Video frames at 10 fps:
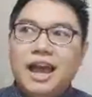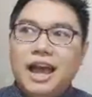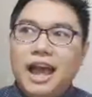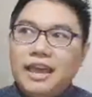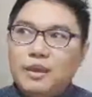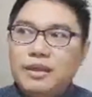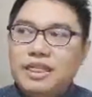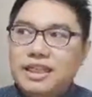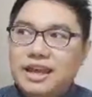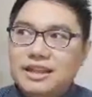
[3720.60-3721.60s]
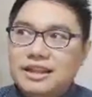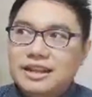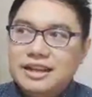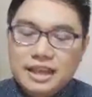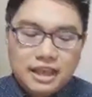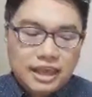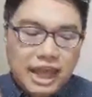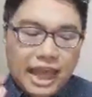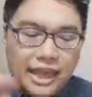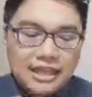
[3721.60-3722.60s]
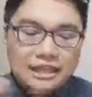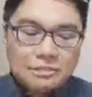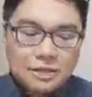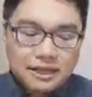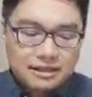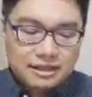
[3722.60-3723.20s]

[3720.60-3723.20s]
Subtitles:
I thought that had it been